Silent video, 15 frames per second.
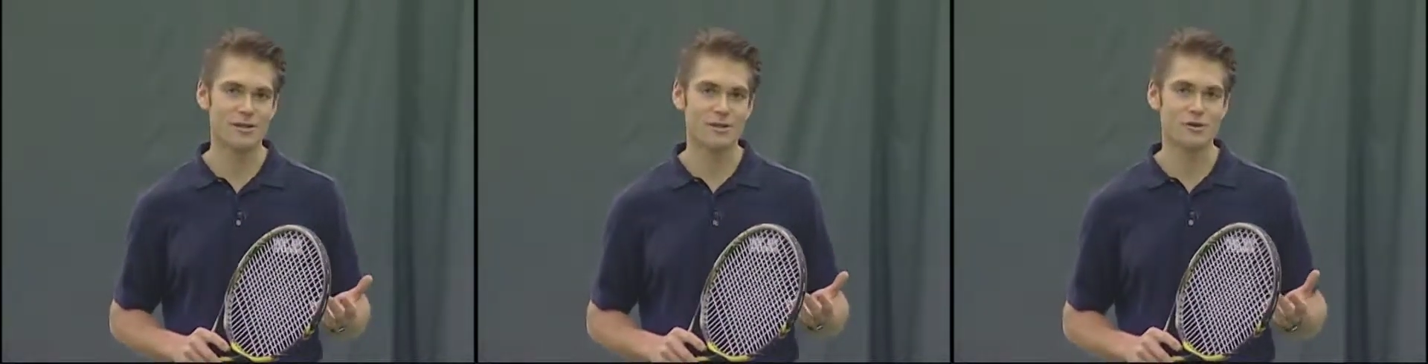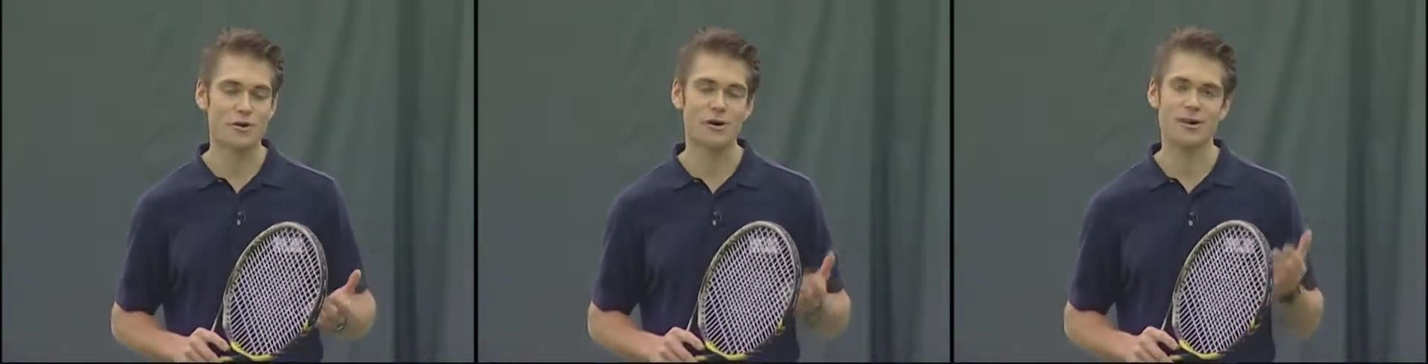I
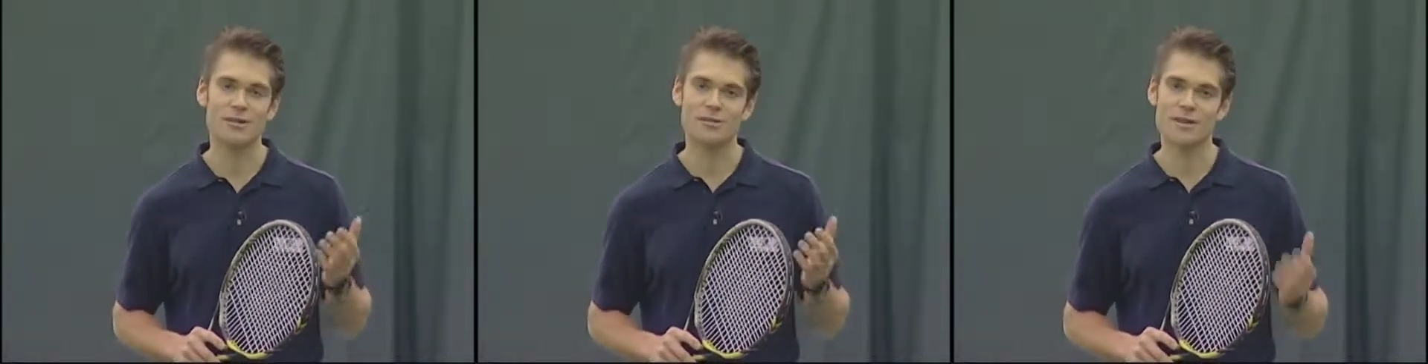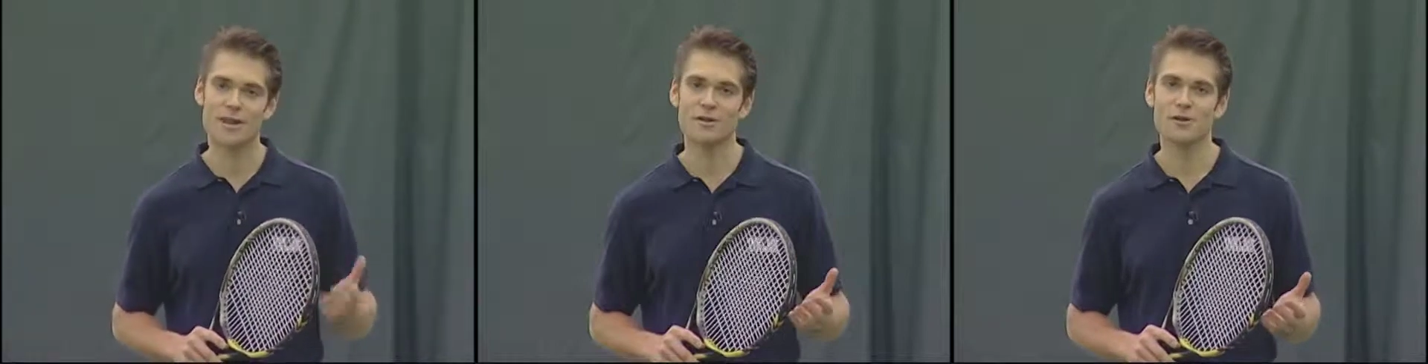started
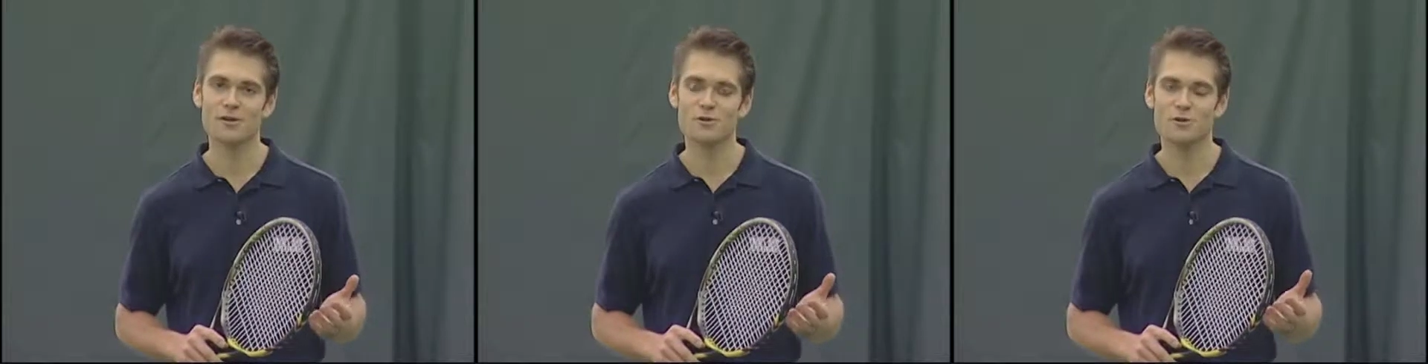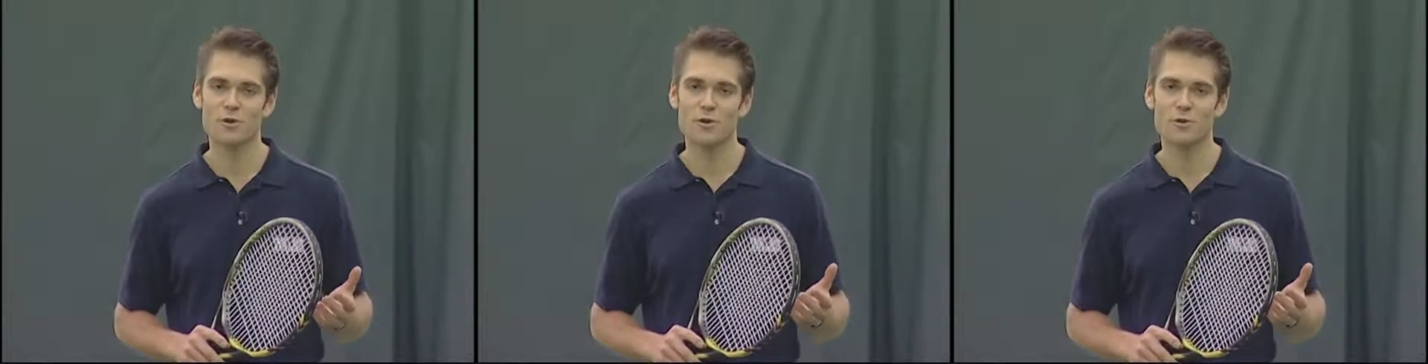at 10
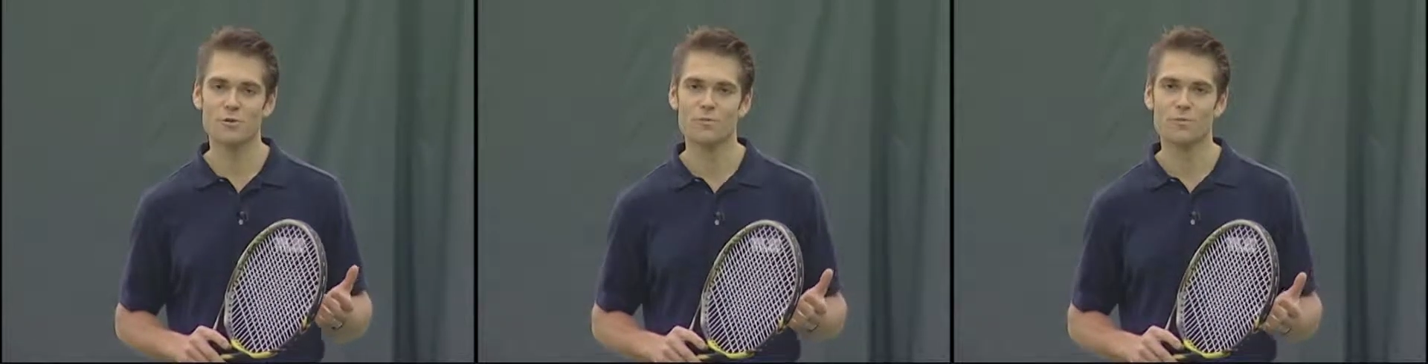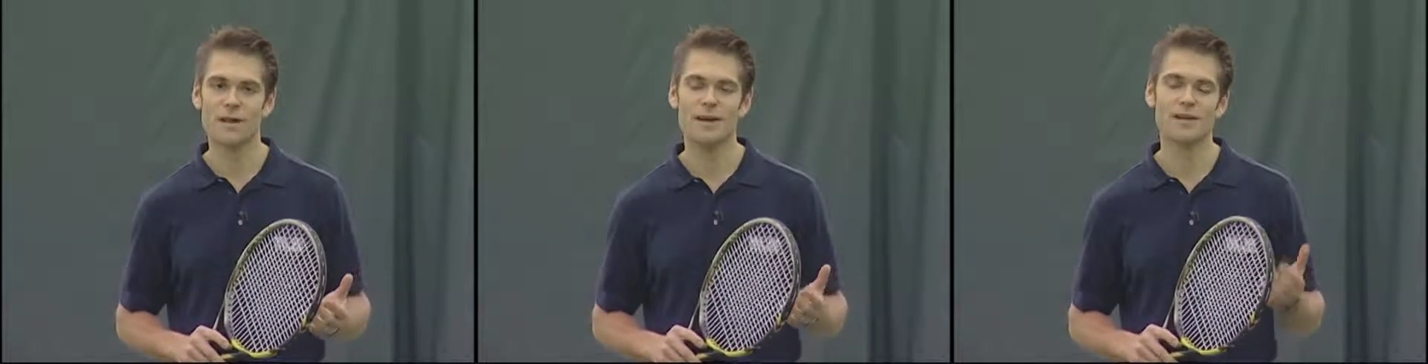years
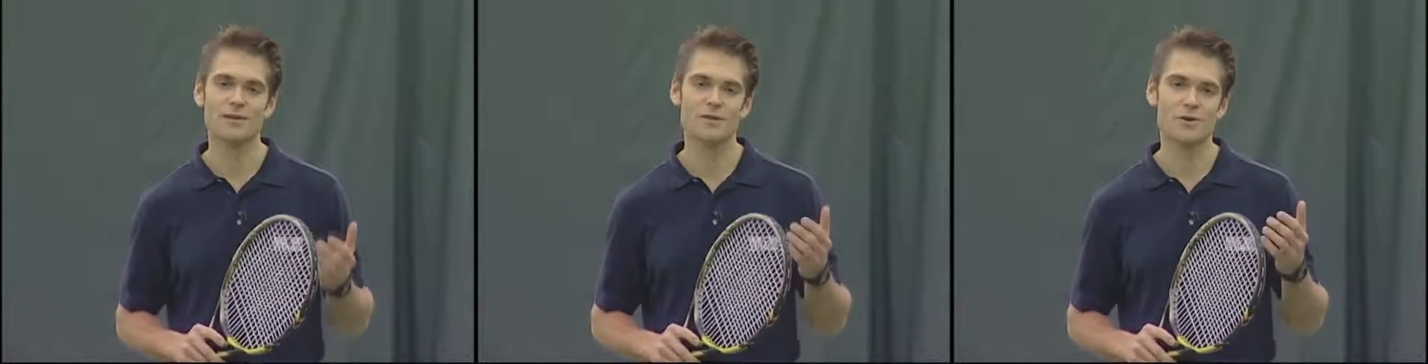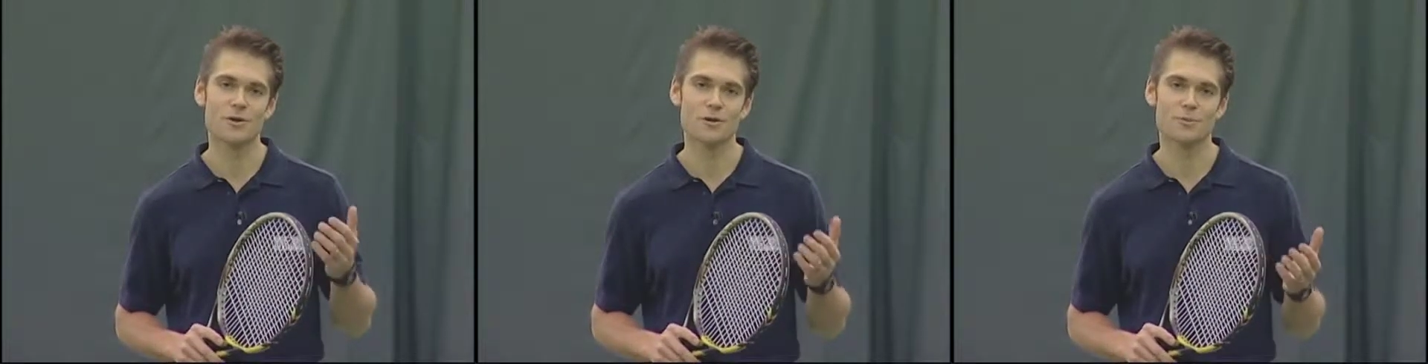old
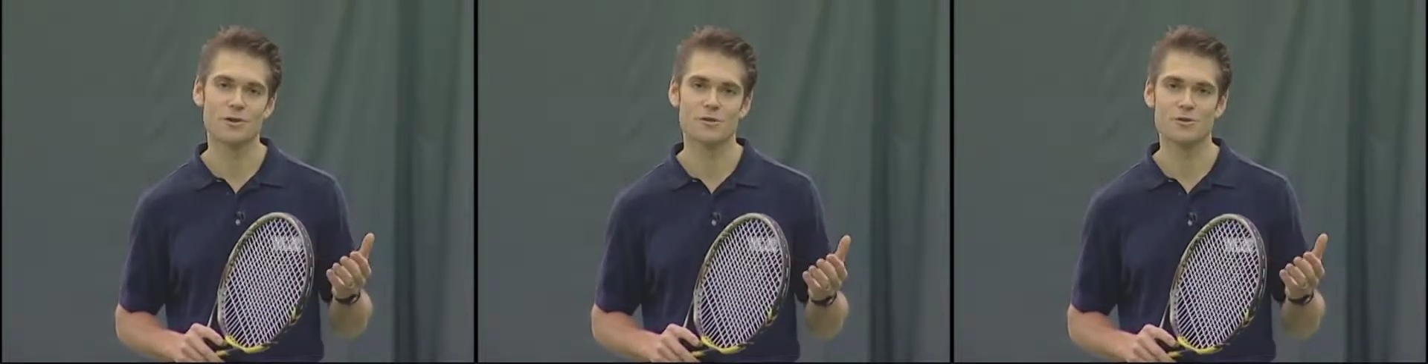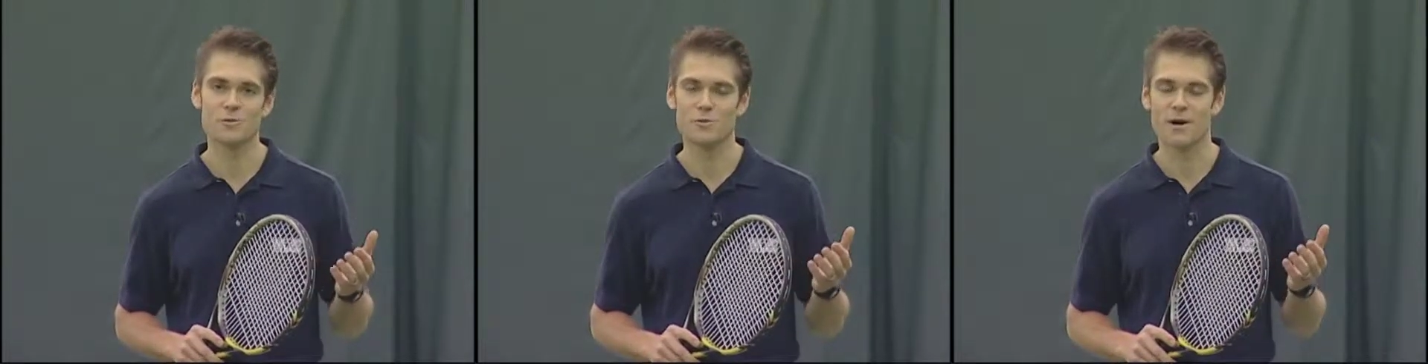playing
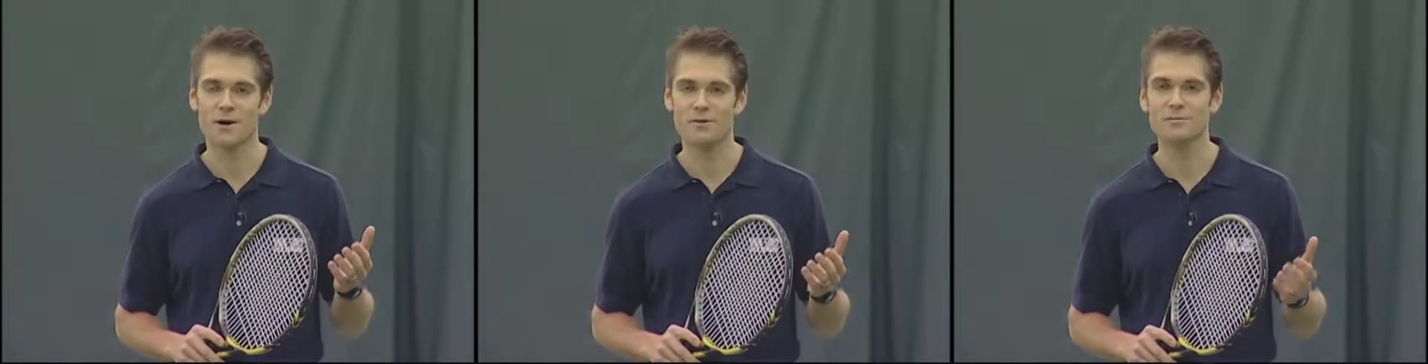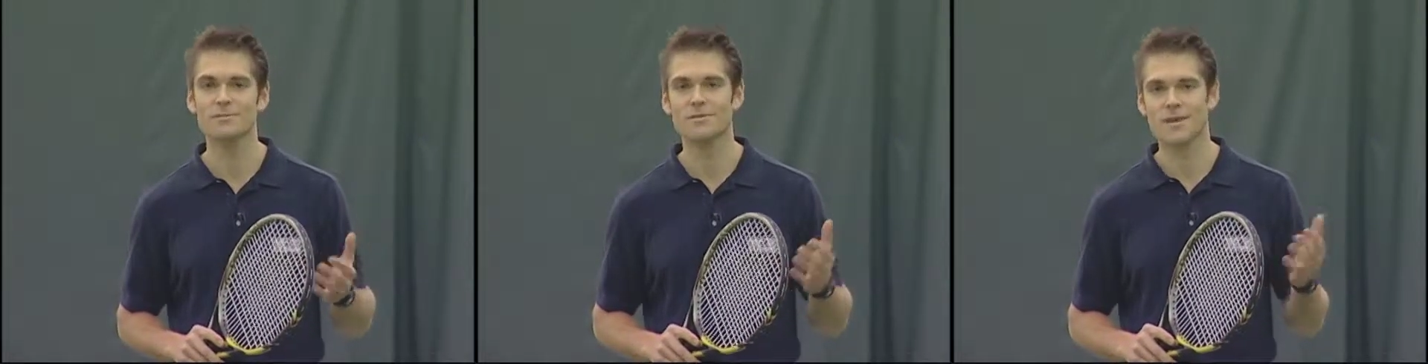tournaments
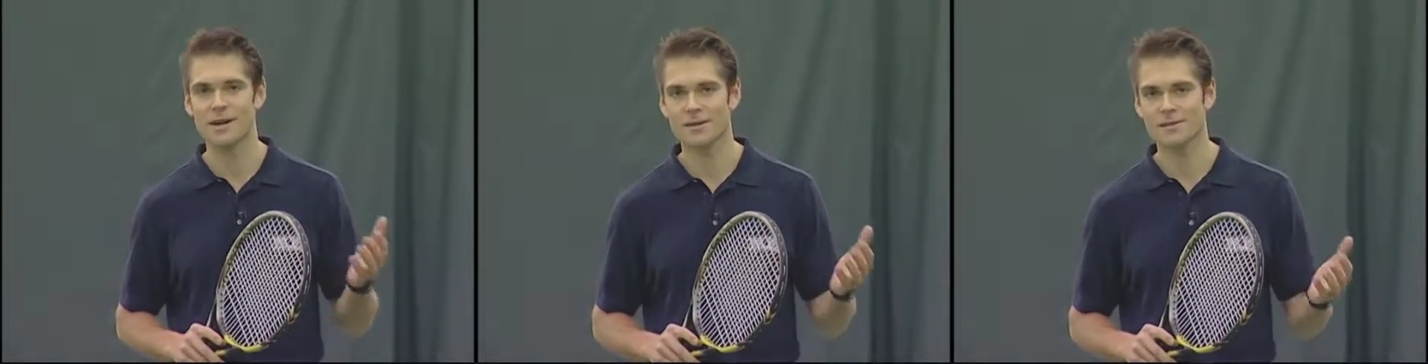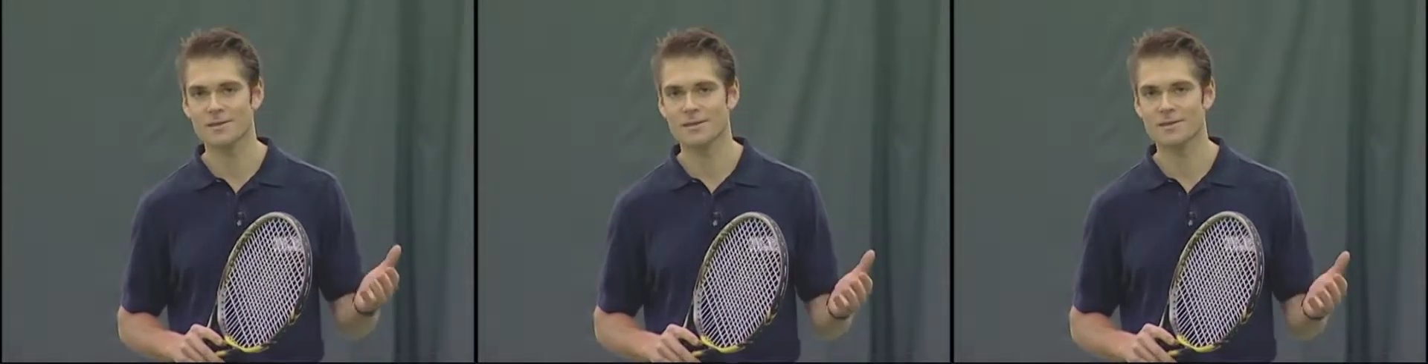throughout
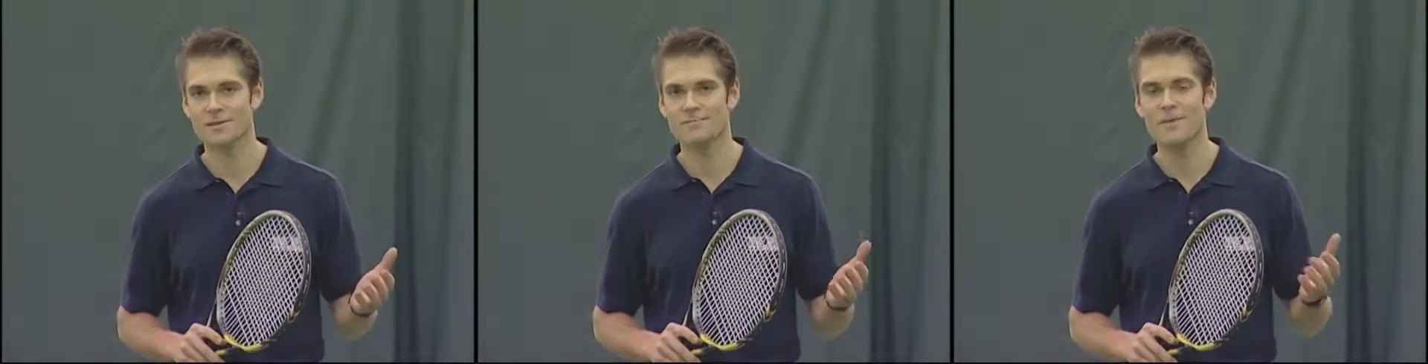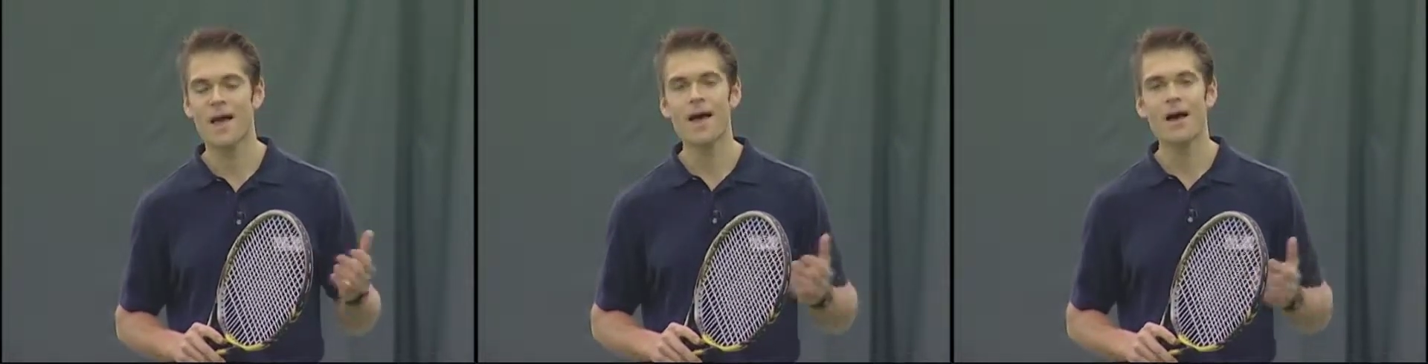Texas.